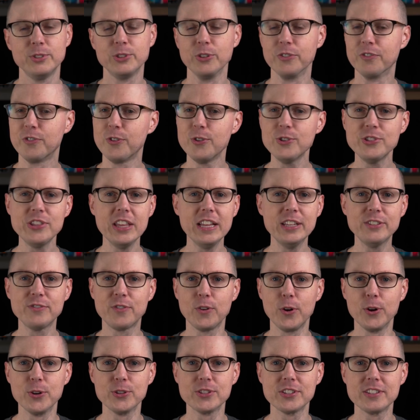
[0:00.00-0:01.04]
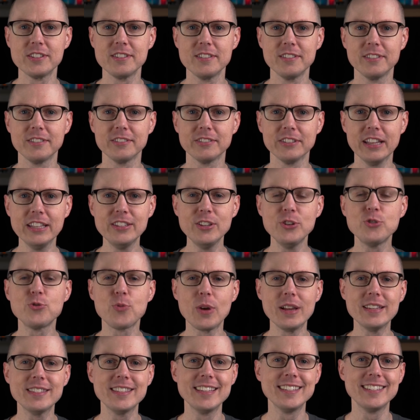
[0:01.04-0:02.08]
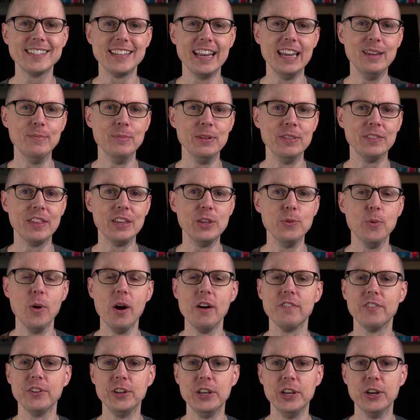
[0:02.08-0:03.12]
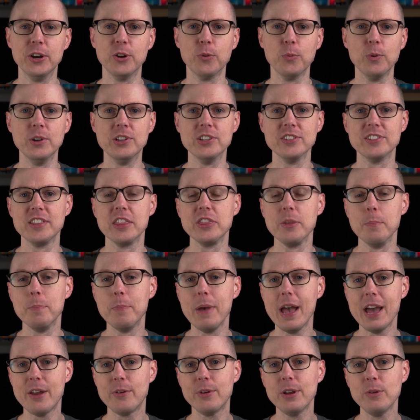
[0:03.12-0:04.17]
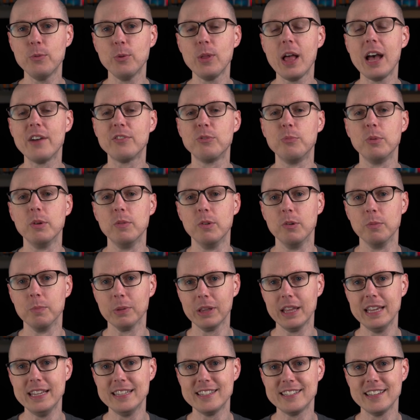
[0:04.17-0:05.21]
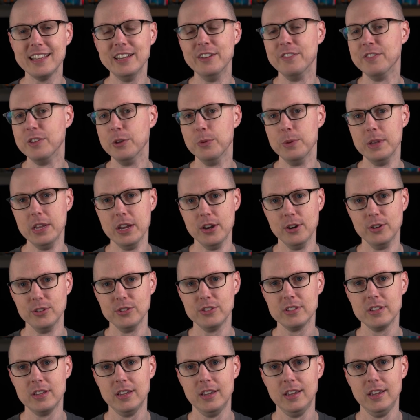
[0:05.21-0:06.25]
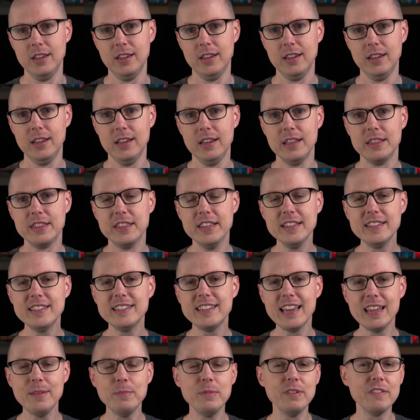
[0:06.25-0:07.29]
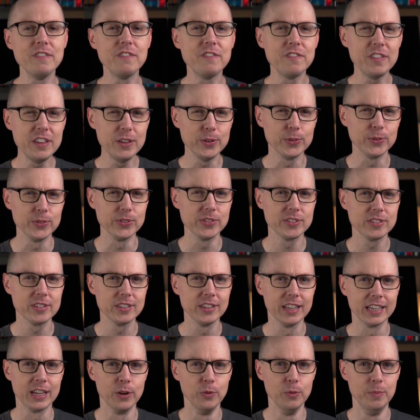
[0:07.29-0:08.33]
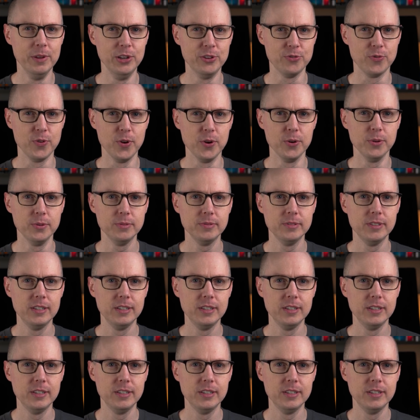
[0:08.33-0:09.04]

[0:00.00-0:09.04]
So first things first, let's address the statement that you often hear, which is that the battery will have to be replaced in a few years. This statement feels like it would be true.